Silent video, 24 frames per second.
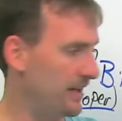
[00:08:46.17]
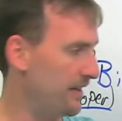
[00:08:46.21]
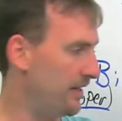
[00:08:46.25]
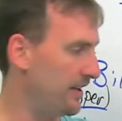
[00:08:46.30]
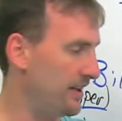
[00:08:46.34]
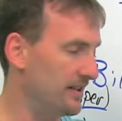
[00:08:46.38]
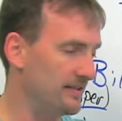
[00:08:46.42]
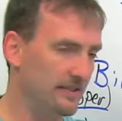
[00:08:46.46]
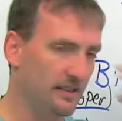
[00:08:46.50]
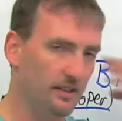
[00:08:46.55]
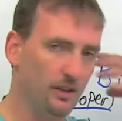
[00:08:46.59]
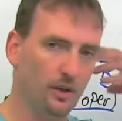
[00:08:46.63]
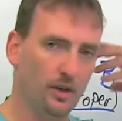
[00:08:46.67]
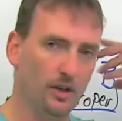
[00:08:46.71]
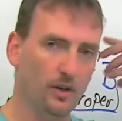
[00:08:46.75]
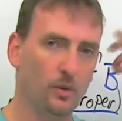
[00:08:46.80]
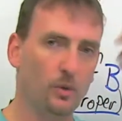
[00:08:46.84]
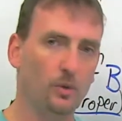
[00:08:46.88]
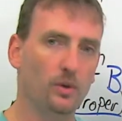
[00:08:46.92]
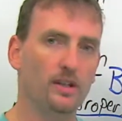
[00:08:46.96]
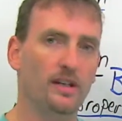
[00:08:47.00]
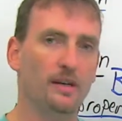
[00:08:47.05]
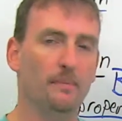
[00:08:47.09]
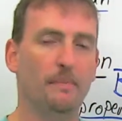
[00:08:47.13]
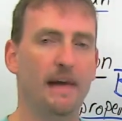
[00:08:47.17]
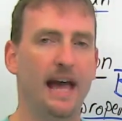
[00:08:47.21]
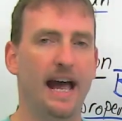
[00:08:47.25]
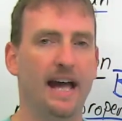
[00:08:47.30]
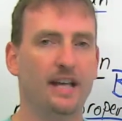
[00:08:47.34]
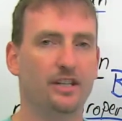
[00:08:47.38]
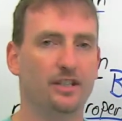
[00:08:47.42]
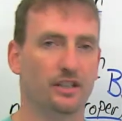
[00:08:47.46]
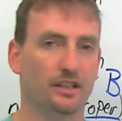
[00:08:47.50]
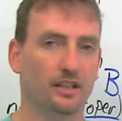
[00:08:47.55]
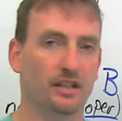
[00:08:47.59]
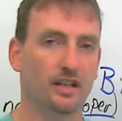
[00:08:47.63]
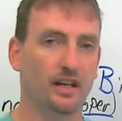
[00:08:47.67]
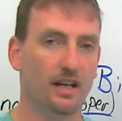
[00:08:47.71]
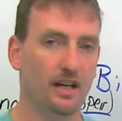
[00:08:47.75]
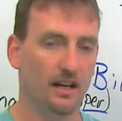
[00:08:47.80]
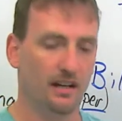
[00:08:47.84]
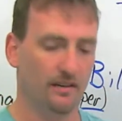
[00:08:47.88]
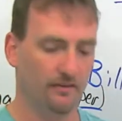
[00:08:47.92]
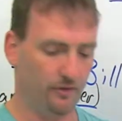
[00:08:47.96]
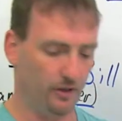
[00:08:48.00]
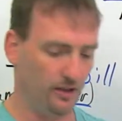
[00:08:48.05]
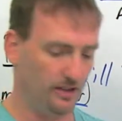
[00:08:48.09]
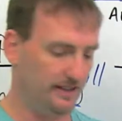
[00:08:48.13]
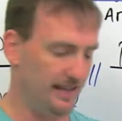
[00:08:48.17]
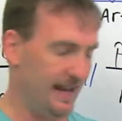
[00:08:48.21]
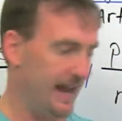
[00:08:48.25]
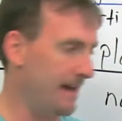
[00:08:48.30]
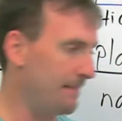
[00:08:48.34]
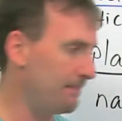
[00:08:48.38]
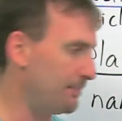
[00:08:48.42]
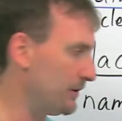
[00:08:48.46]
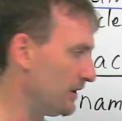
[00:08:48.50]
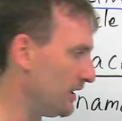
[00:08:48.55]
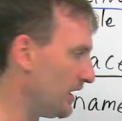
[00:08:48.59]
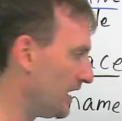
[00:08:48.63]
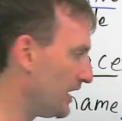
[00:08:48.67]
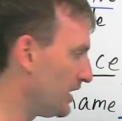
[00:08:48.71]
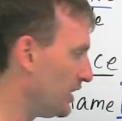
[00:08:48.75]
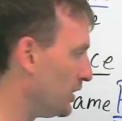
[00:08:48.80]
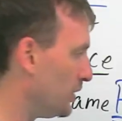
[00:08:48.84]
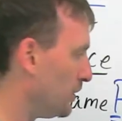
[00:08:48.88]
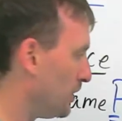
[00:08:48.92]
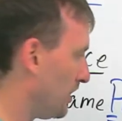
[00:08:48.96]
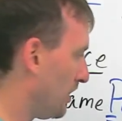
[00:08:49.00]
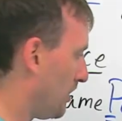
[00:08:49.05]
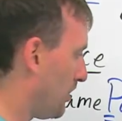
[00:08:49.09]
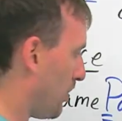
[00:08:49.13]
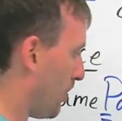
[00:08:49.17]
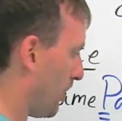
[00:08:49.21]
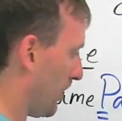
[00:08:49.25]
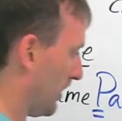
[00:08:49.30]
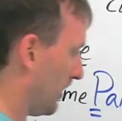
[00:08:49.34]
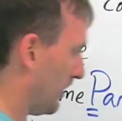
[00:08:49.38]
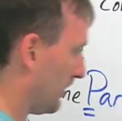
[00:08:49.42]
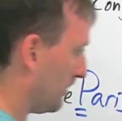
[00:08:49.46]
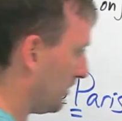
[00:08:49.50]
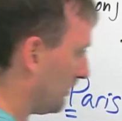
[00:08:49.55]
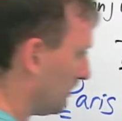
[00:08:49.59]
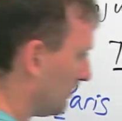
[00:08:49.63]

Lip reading: Things that you can only imagine. For example, a unicorn.